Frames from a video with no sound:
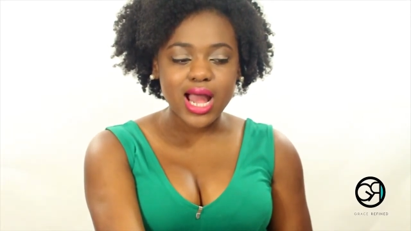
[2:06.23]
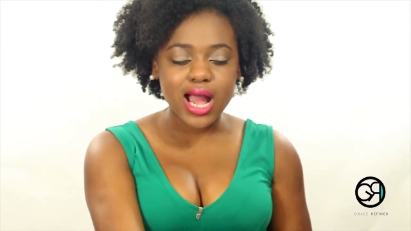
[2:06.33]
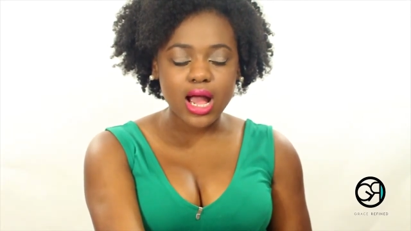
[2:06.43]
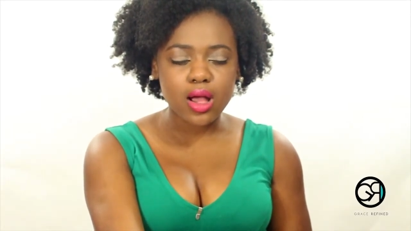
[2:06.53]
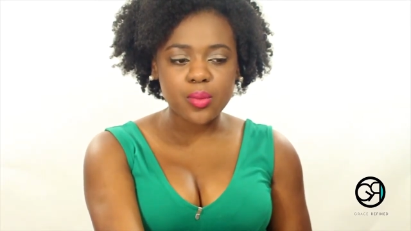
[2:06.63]

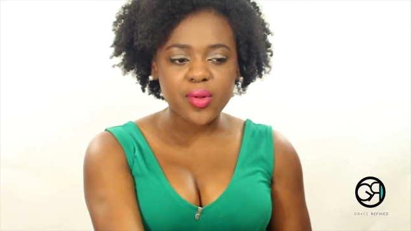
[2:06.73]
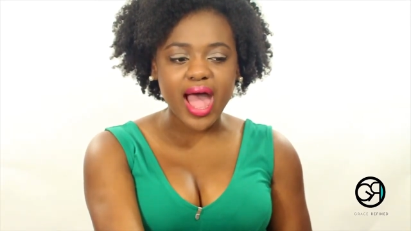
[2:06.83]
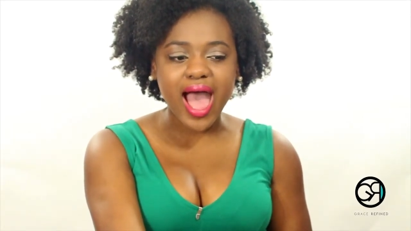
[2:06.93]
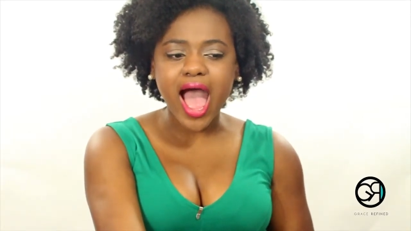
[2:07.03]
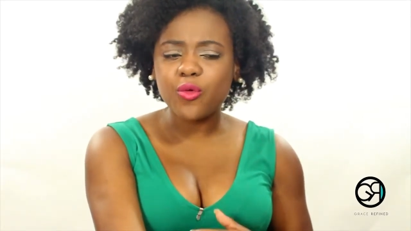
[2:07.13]
Um,
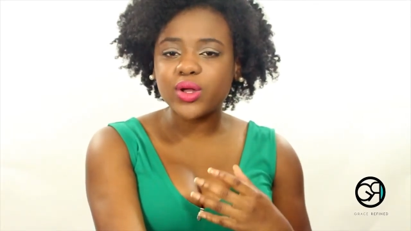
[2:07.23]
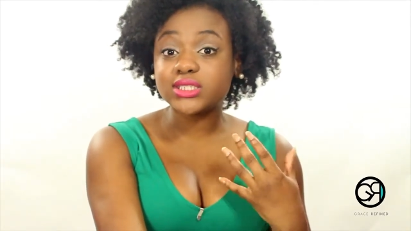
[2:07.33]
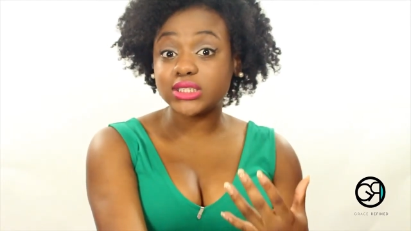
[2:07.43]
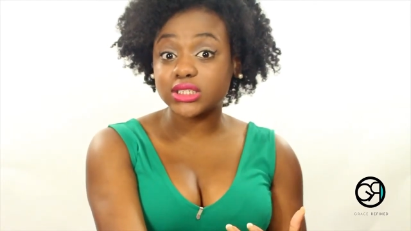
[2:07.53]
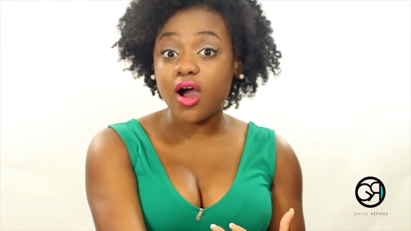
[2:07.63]
I
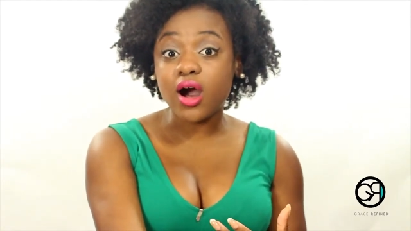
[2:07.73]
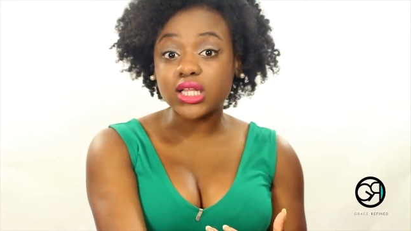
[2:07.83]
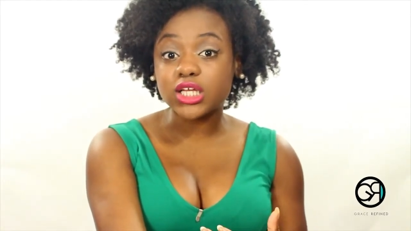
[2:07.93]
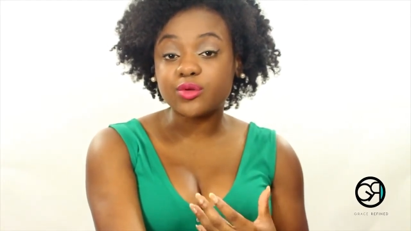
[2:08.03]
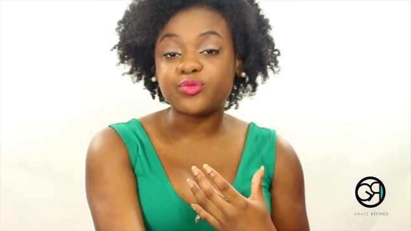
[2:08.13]
would just
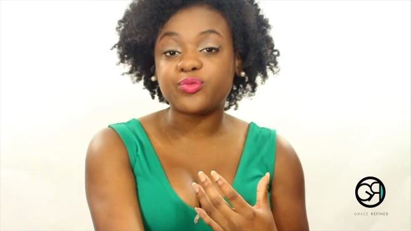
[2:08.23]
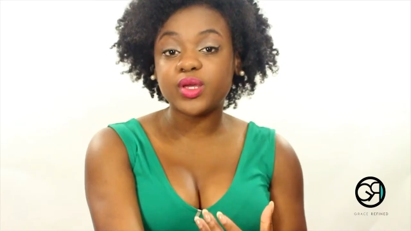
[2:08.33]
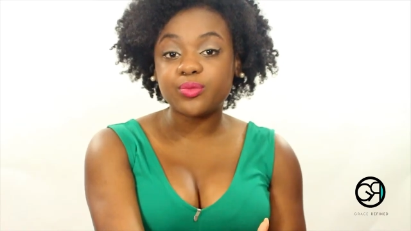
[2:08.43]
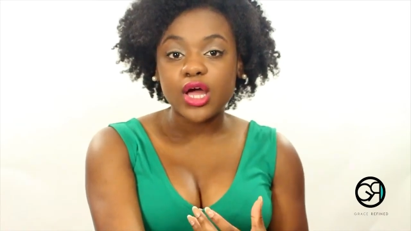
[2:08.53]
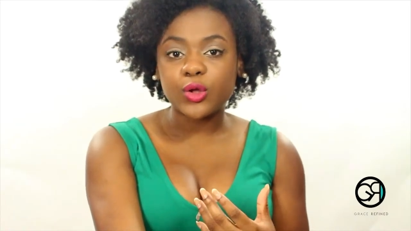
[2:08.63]
call up
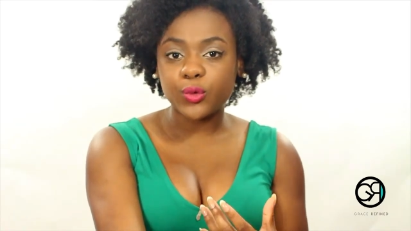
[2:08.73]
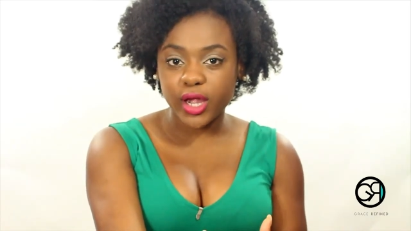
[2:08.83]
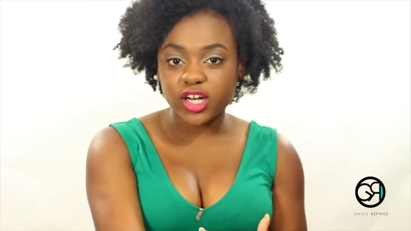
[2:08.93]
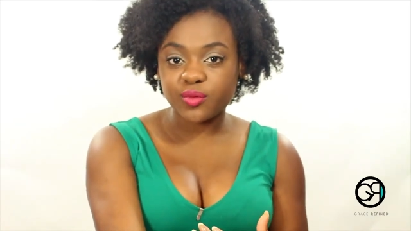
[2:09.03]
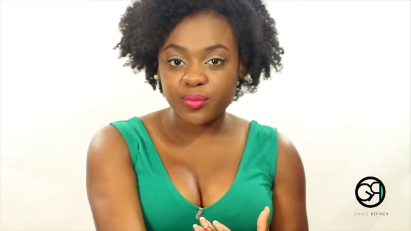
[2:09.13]
people who
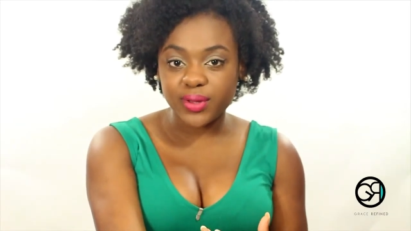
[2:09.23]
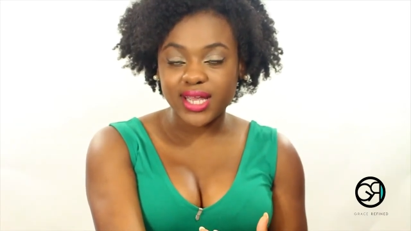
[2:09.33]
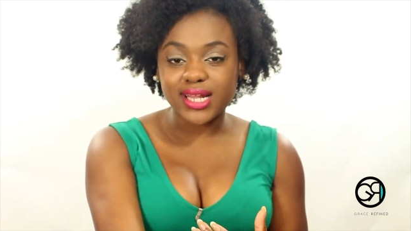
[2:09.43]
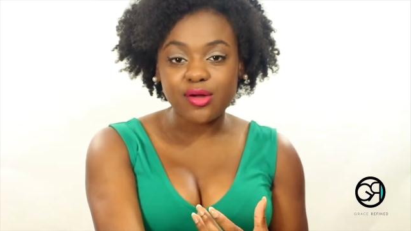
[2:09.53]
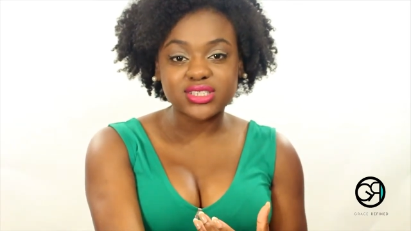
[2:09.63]
cared about
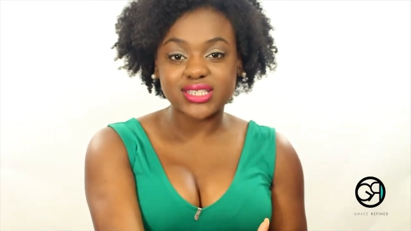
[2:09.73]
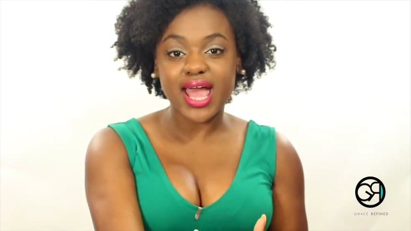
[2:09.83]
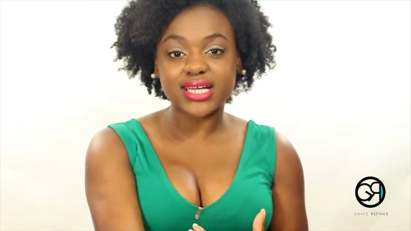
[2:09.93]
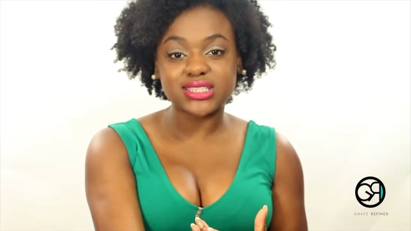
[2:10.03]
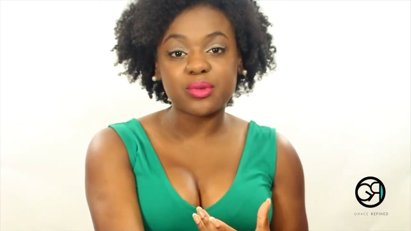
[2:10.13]
me and I would just
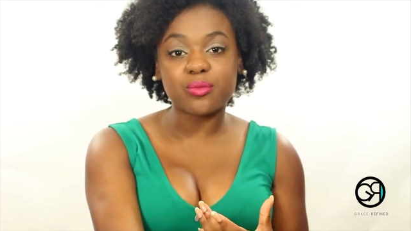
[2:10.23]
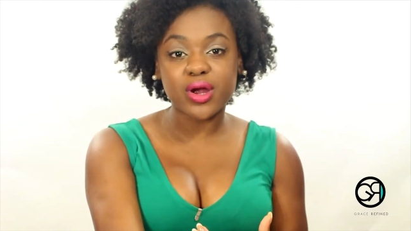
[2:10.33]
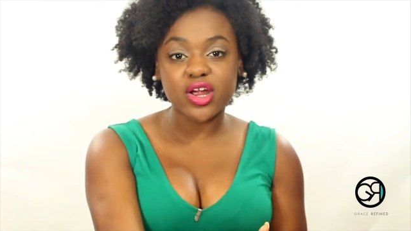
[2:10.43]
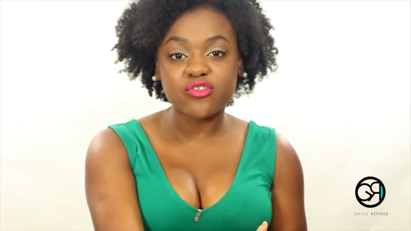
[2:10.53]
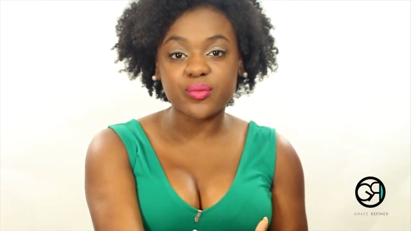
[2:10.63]
ask them to
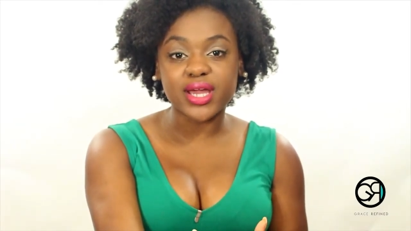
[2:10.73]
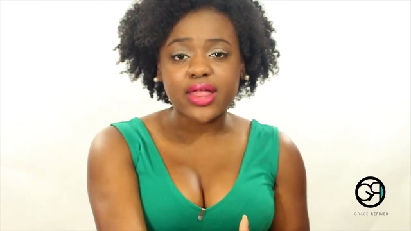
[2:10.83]
pray for me.